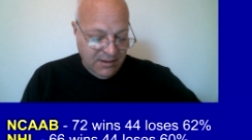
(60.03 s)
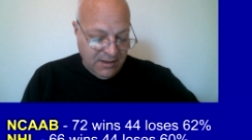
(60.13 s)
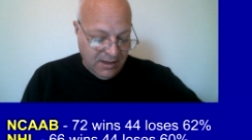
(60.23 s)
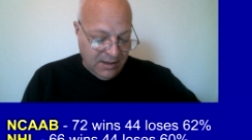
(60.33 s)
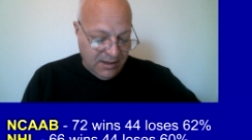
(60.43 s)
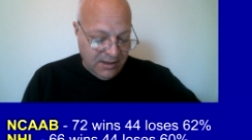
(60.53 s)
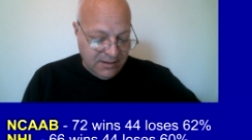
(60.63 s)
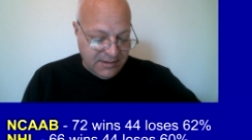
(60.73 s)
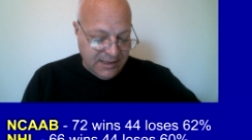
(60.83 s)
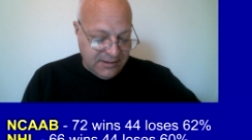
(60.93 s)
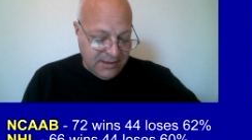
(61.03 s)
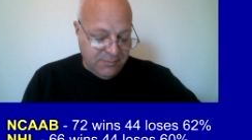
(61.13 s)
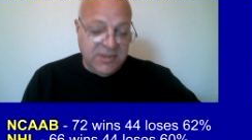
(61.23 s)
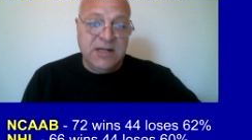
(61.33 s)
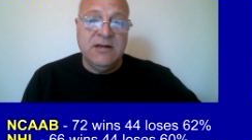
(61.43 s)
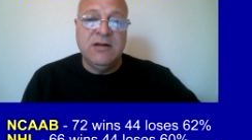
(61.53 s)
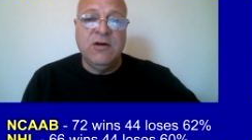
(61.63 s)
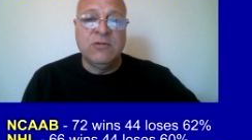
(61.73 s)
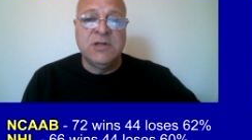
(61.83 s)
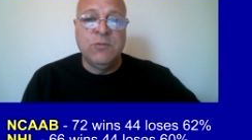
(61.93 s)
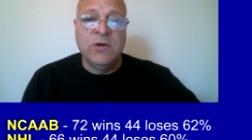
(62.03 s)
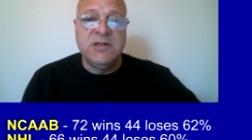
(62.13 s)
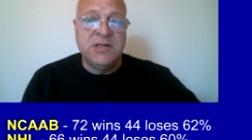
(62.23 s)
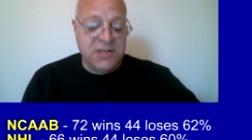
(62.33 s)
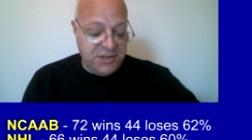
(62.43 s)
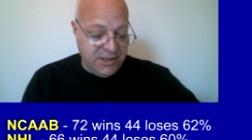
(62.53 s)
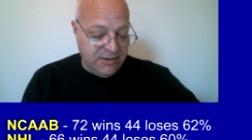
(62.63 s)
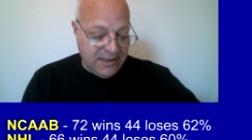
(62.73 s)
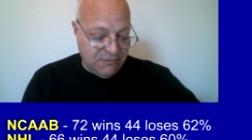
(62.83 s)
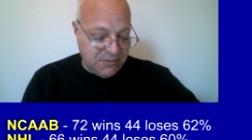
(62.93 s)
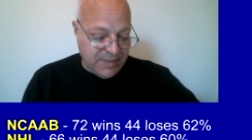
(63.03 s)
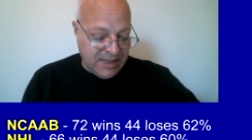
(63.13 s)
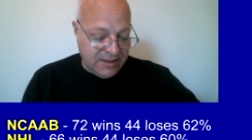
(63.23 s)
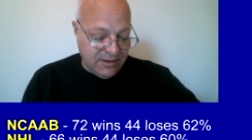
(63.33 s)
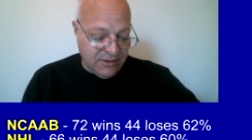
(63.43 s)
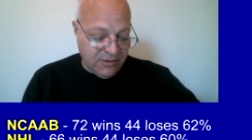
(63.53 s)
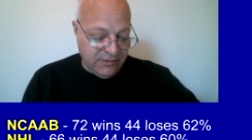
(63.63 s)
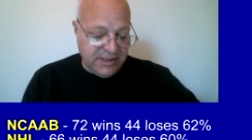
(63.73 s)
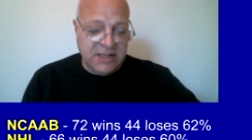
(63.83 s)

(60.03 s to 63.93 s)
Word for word: Uh, they did meet only once this year. That was back in early in the